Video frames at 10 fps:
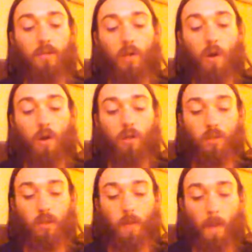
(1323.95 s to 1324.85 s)

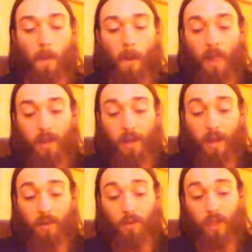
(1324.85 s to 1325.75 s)
scars.
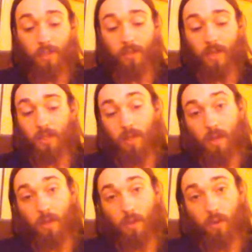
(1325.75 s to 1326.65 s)
And this is less
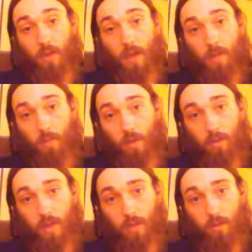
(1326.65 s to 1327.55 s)
likely with them
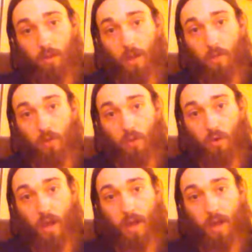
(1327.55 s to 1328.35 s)
than the clubbers in